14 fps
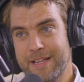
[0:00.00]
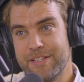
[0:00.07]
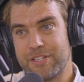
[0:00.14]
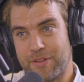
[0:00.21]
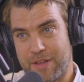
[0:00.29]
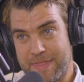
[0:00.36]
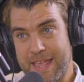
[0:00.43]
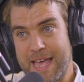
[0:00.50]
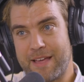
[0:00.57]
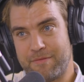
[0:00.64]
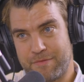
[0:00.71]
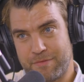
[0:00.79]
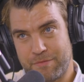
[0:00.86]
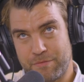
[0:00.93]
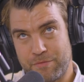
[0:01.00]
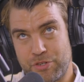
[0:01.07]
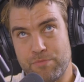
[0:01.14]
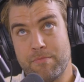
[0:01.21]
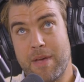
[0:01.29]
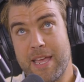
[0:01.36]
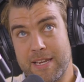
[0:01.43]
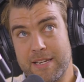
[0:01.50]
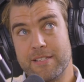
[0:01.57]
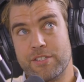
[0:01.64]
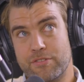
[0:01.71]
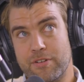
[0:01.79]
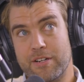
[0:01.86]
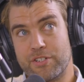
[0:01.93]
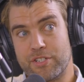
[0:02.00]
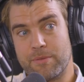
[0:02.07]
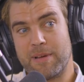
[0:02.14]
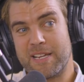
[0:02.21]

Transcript: So, and that maze structure